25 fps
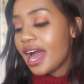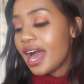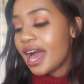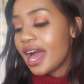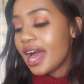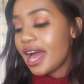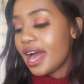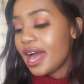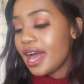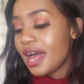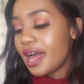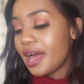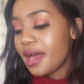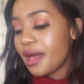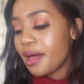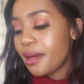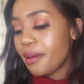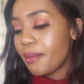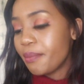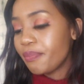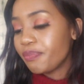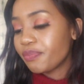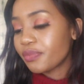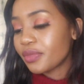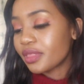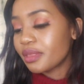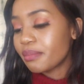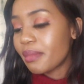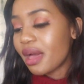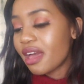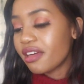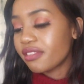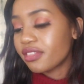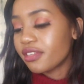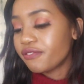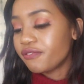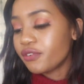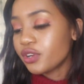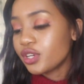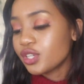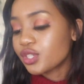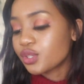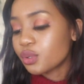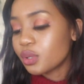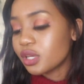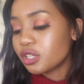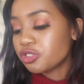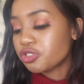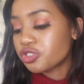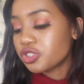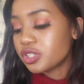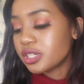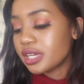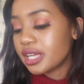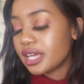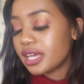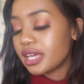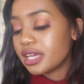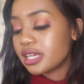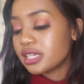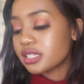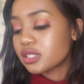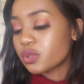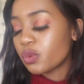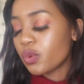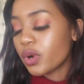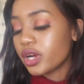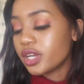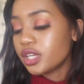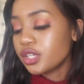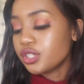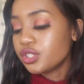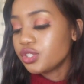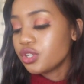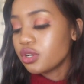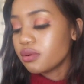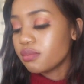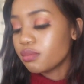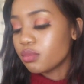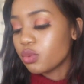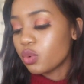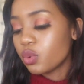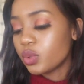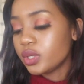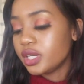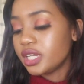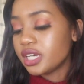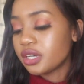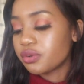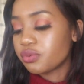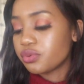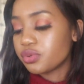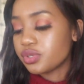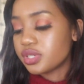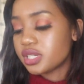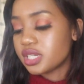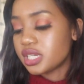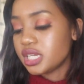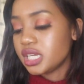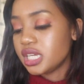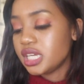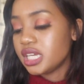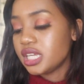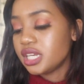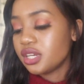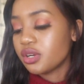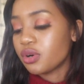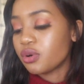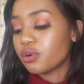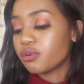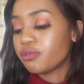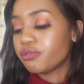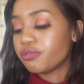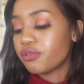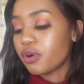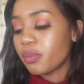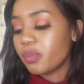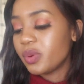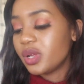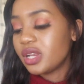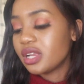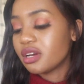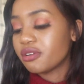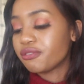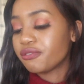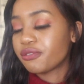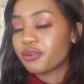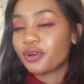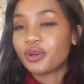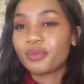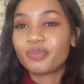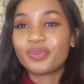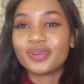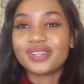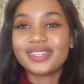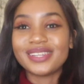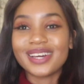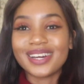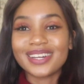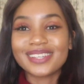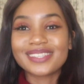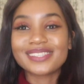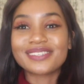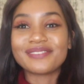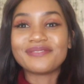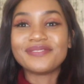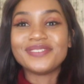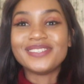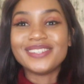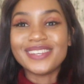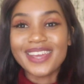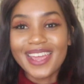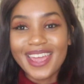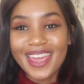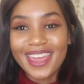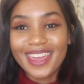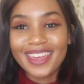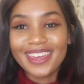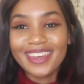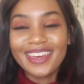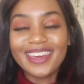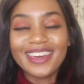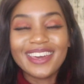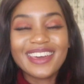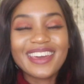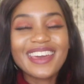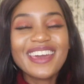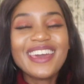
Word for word: Um, my the first question is what is your morning routine or formula for a productive day?